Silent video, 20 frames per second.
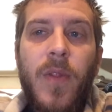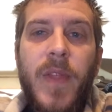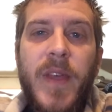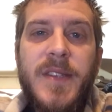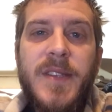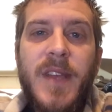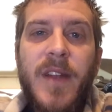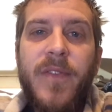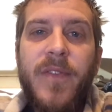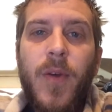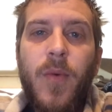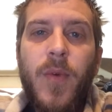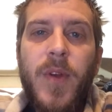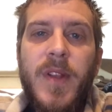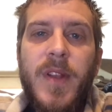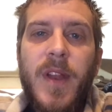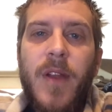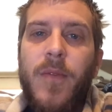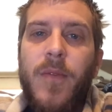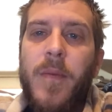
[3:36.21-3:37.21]
They said if I would
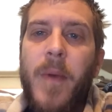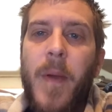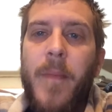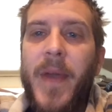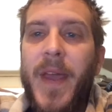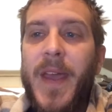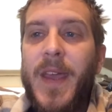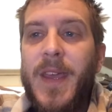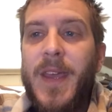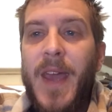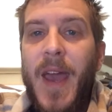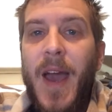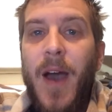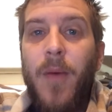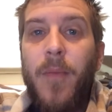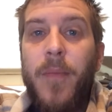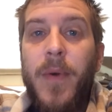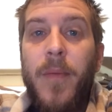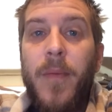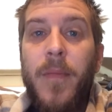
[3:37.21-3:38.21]
have done it with my bank
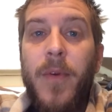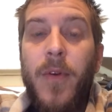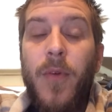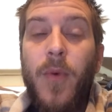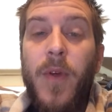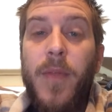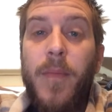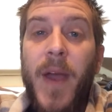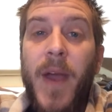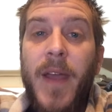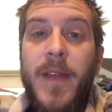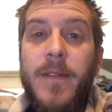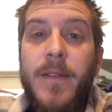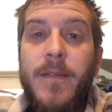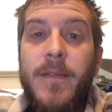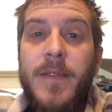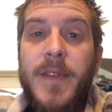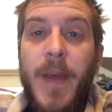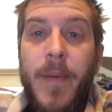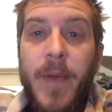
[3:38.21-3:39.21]
account, or with my
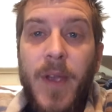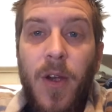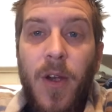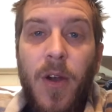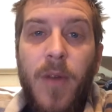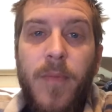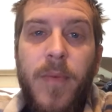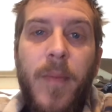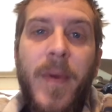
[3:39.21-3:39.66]
debit card,